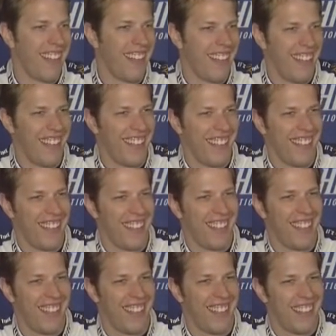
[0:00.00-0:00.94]
like, you know, they're
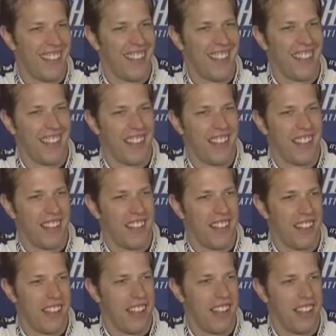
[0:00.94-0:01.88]
vanilla, they don't talk,
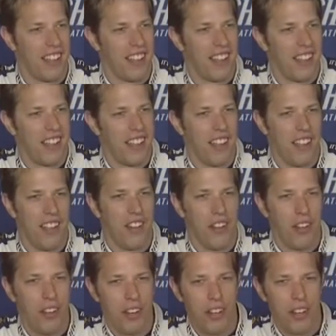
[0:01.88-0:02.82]
and when they do, you get
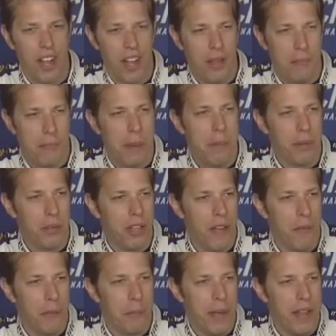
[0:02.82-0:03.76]
criticized. Nah, people
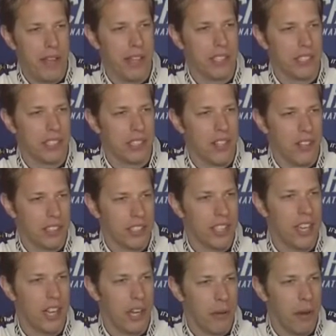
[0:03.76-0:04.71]
love opinions as long yes. as
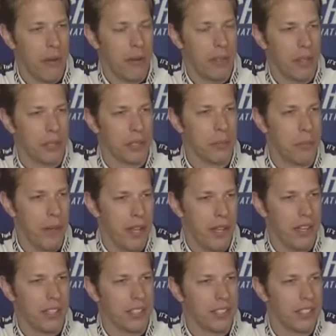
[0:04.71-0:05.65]
they agree with those
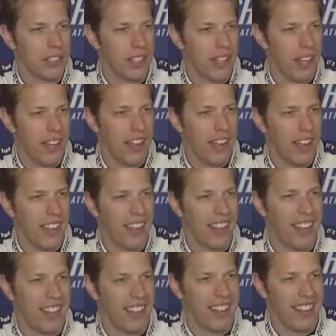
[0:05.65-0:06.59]
opinions. Yeah.
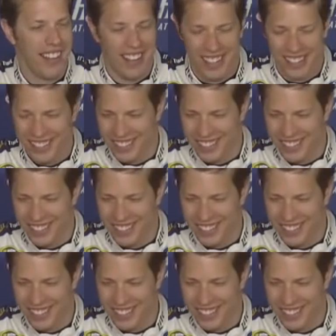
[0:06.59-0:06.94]
Correct. Yes.